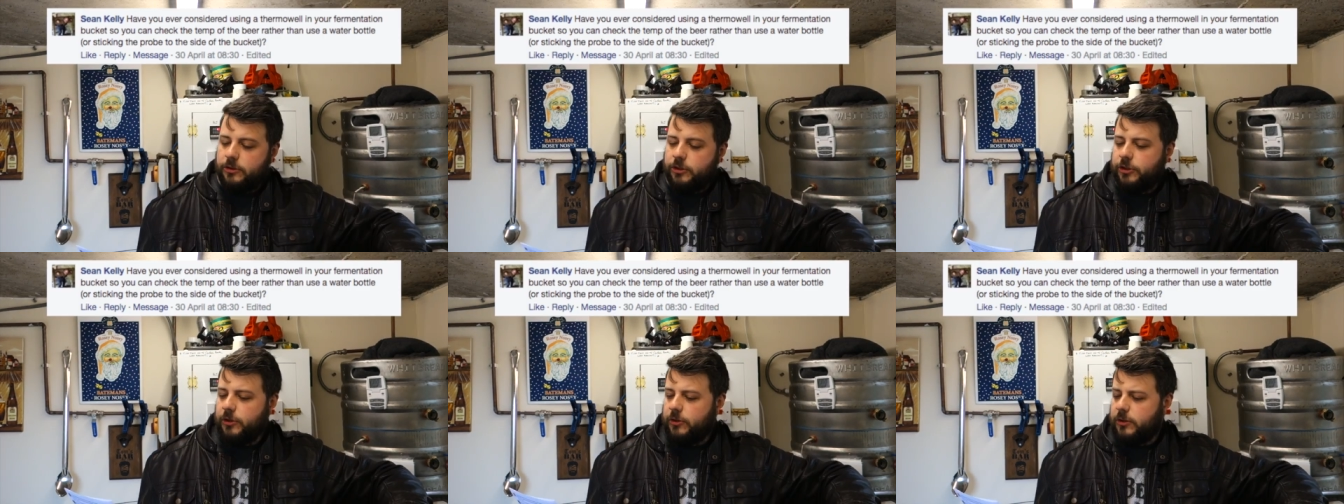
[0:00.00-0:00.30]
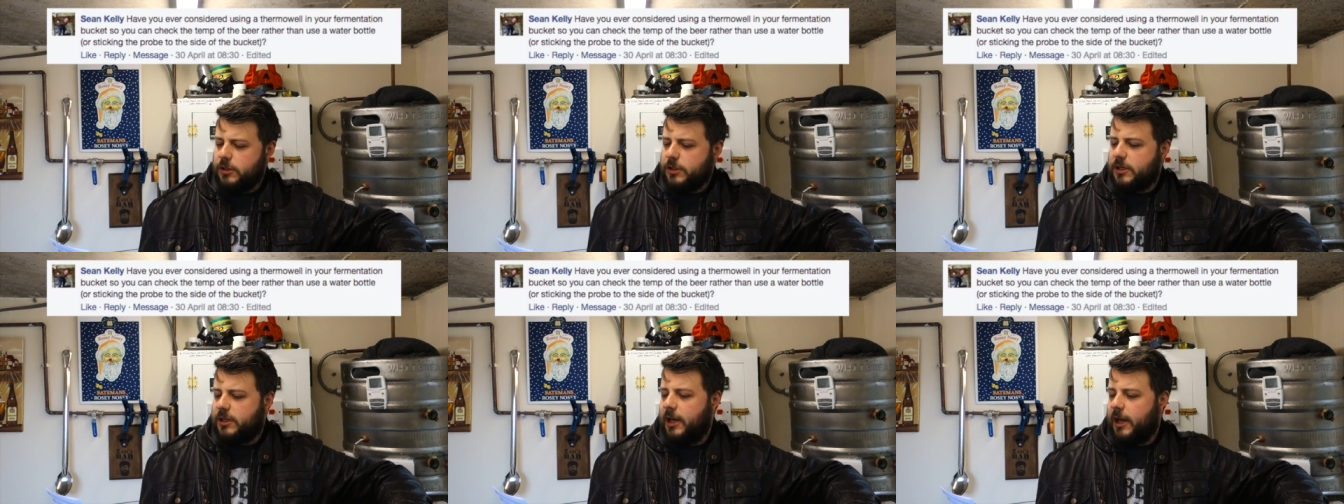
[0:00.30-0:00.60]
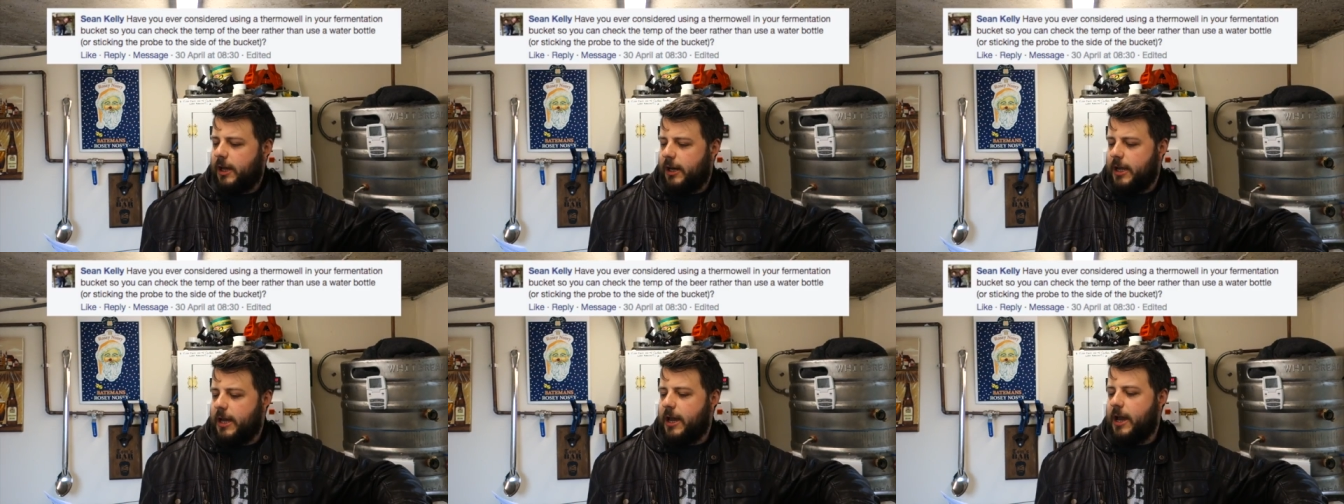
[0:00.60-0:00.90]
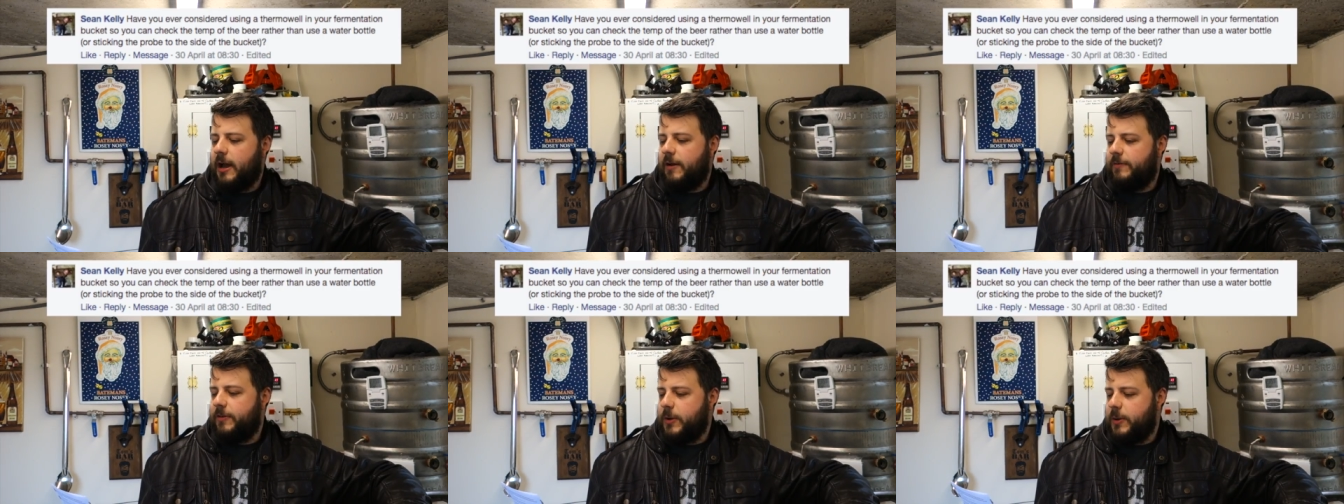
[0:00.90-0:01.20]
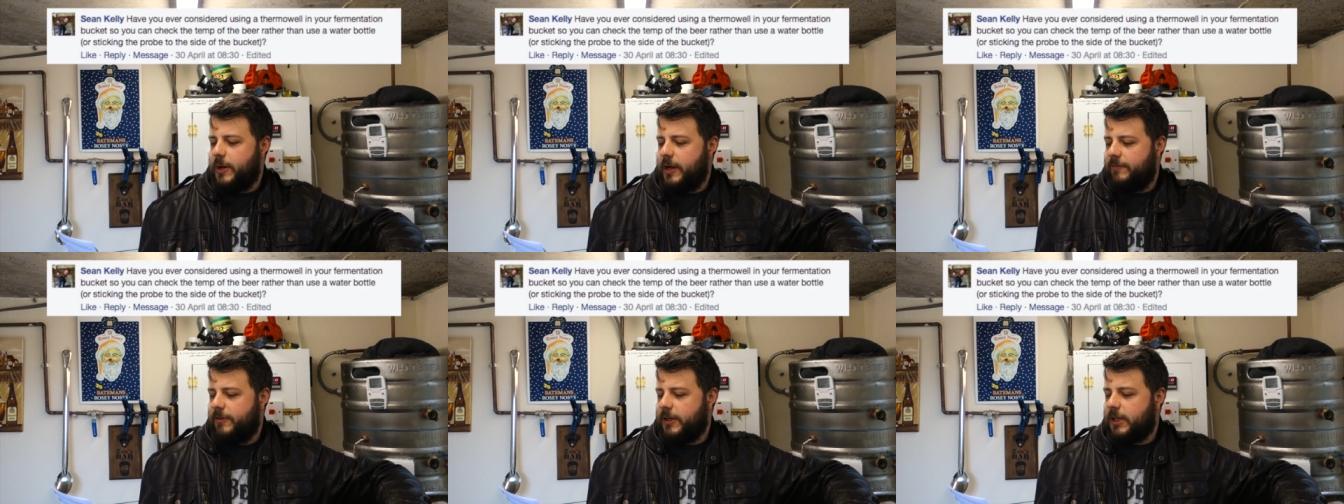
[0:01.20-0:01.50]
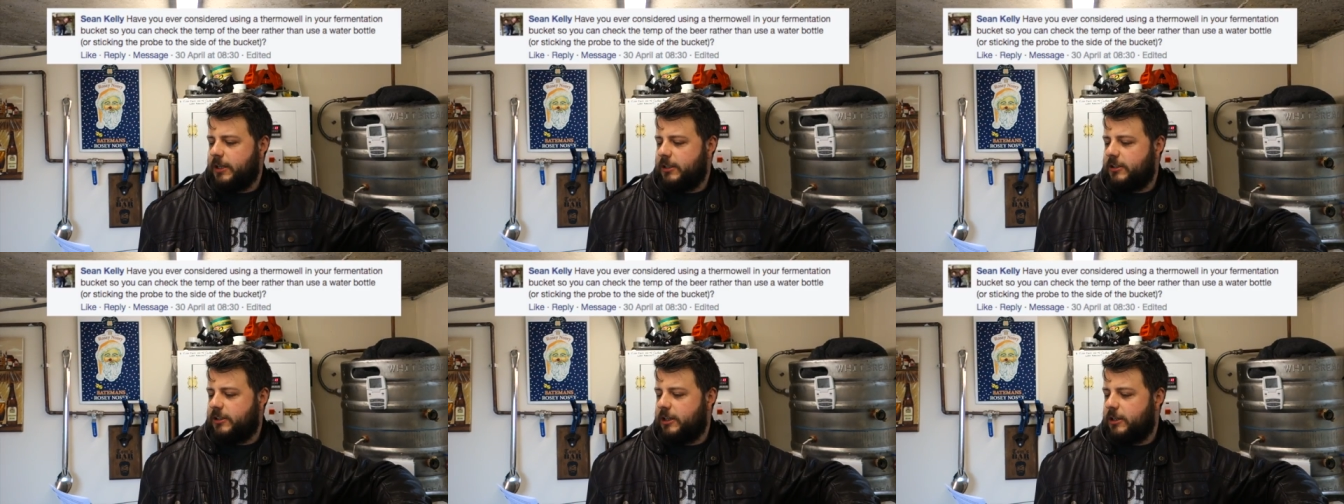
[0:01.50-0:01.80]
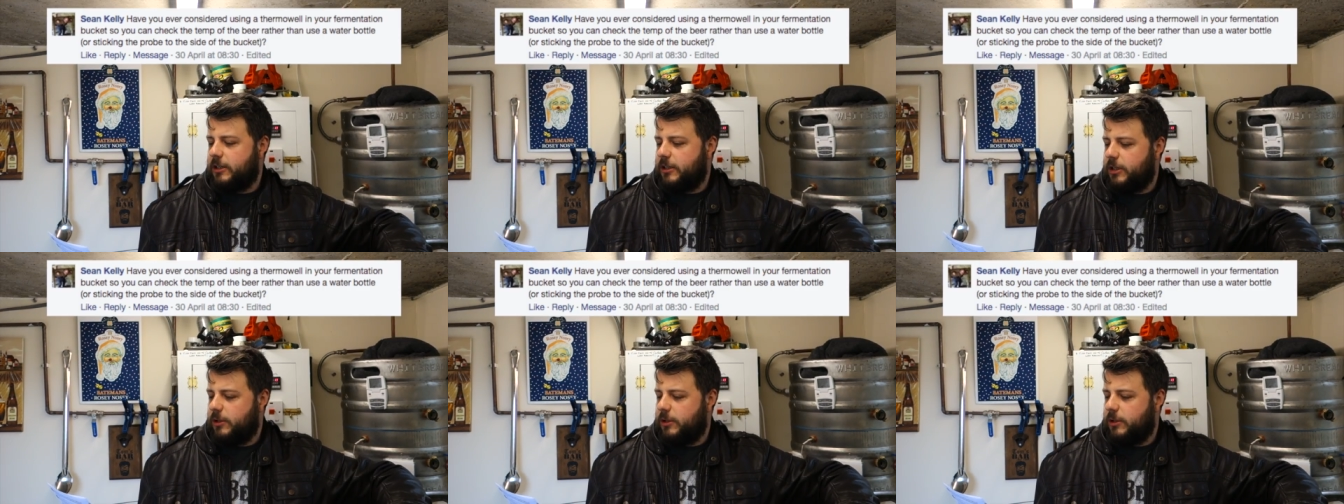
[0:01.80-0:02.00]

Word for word: Sean Kelly, have you ever considered